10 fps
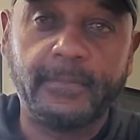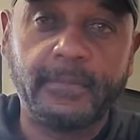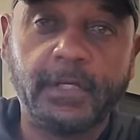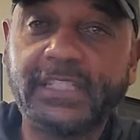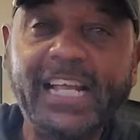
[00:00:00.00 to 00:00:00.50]

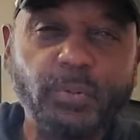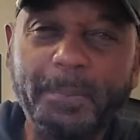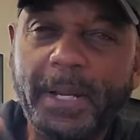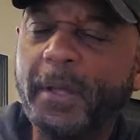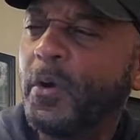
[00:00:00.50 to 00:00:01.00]
Because that's what
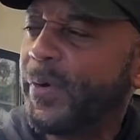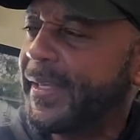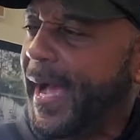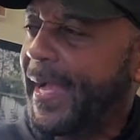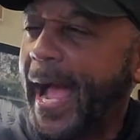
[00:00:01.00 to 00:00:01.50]
me, when
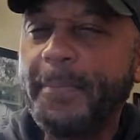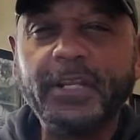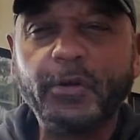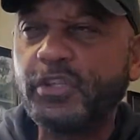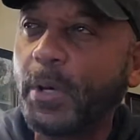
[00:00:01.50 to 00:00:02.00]
Yah got me
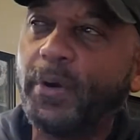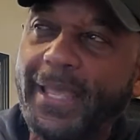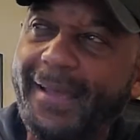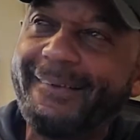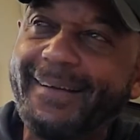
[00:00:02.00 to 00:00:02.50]
there, you say, well, okay,